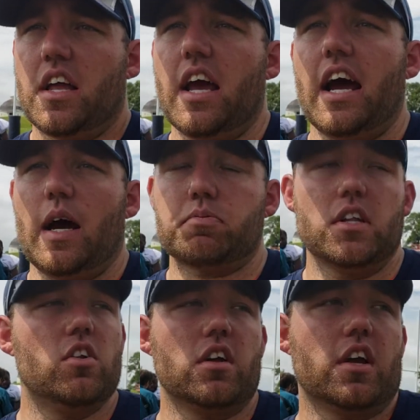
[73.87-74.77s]
Yeah,
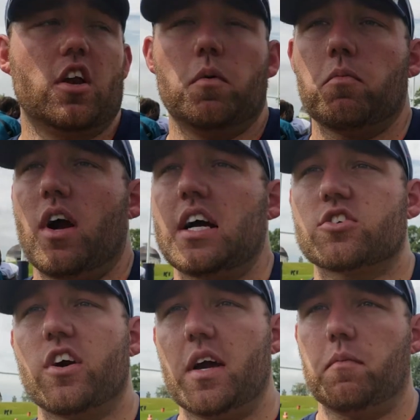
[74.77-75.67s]
absolutely. You know, morale's
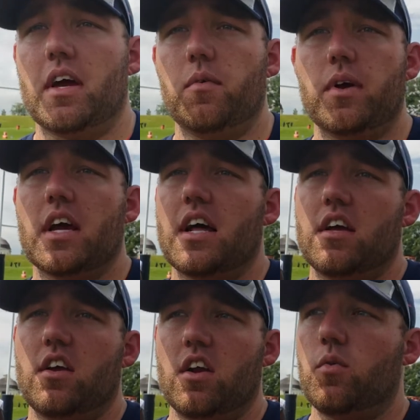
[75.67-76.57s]
great, man. We got
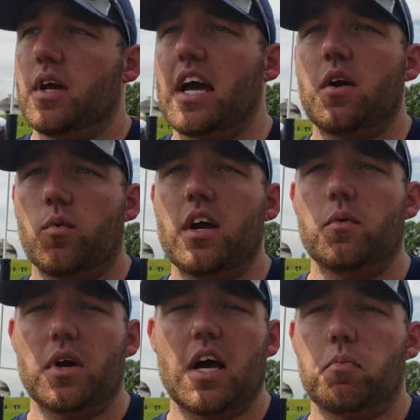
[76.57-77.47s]
to, you know, we got to
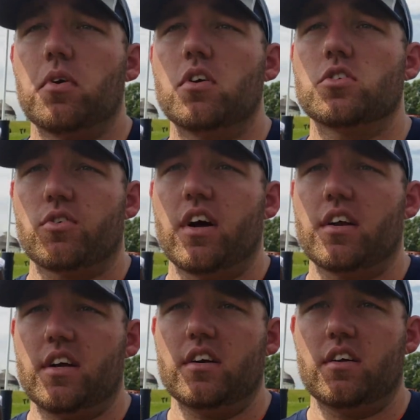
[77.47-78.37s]
win. We got to produce around
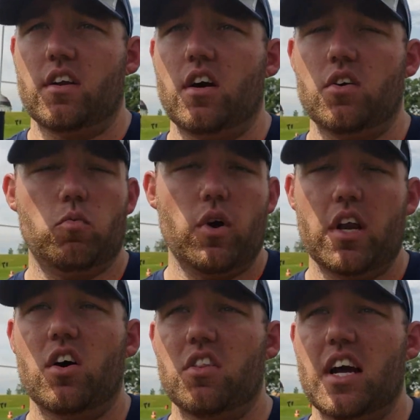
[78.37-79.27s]
here, you know, and we
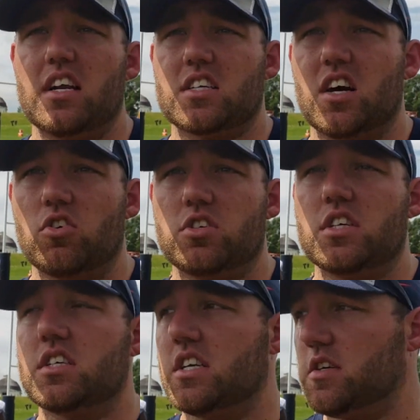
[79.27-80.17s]
know that as
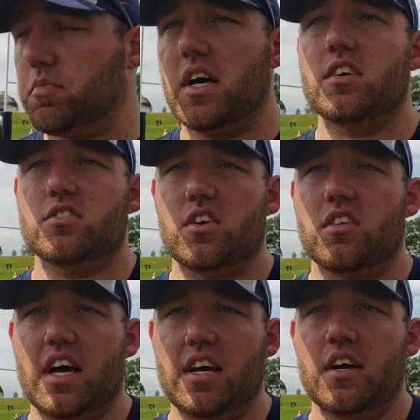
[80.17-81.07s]
coaches and these players know
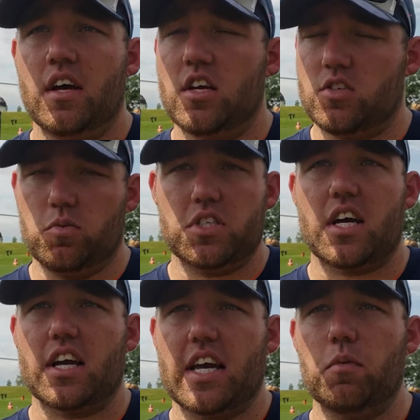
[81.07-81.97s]
that. So we just
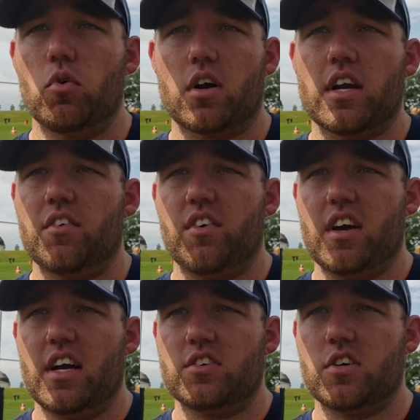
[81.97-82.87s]
got to keep working every
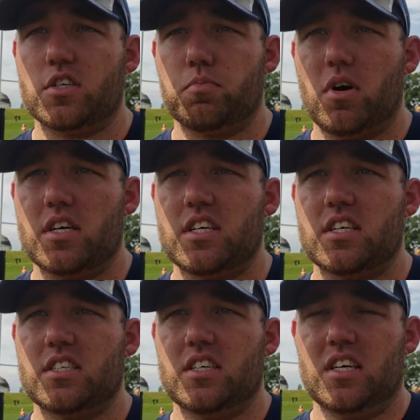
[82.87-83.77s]
day and trust the process.